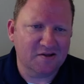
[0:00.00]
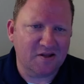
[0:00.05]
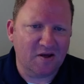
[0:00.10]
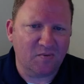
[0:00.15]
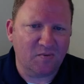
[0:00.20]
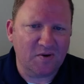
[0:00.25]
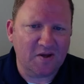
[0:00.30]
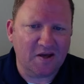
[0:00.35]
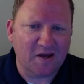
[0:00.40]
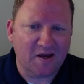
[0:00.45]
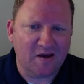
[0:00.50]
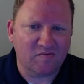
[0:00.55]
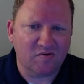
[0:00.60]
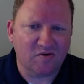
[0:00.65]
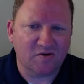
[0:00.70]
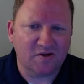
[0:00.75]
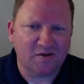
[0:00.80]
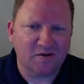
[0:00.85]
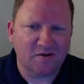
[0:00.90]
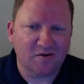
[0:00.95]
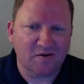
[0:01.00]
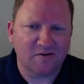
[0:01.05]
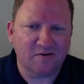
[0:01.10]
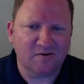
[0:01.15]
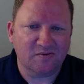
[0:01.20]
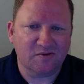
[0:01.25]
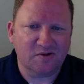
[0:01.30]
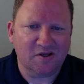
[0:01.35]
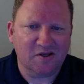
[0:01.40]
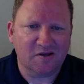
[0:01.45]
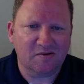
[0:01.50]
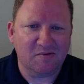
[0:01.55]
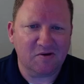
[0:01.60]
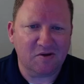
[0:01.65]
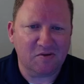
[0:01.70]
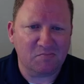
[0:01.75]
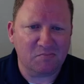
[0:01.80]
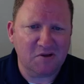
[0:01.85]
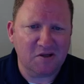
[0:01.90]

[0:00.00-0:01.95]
that we have on here can